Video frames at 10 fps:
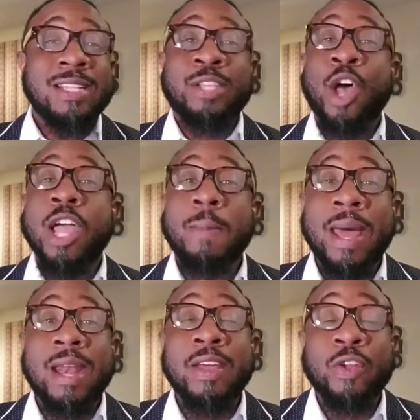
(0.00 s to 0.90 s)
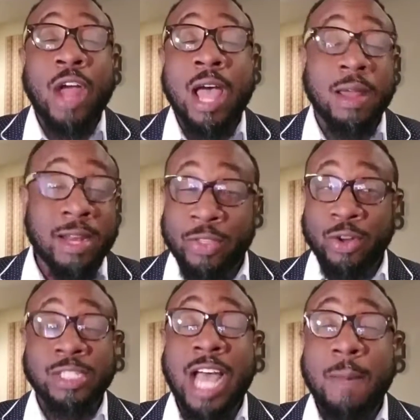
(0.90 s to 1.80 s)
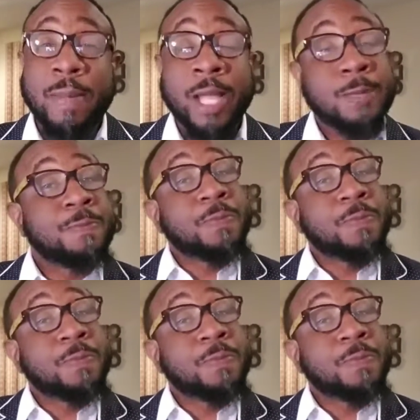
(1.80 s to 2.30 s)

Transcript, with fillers: talk about another topic.